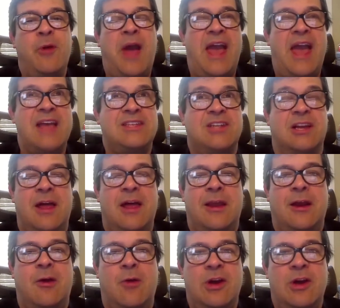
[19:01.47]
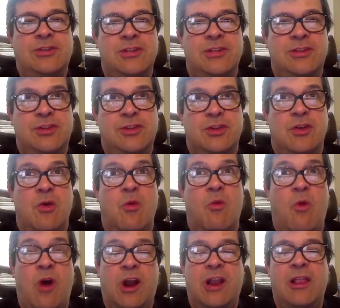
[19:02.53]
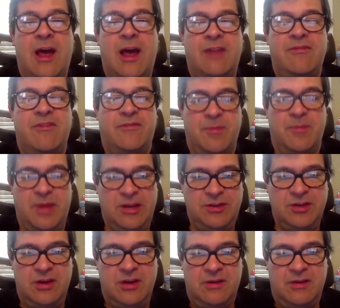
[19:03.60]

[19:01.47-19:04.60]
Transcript: ask a lot of questions want a lot of information.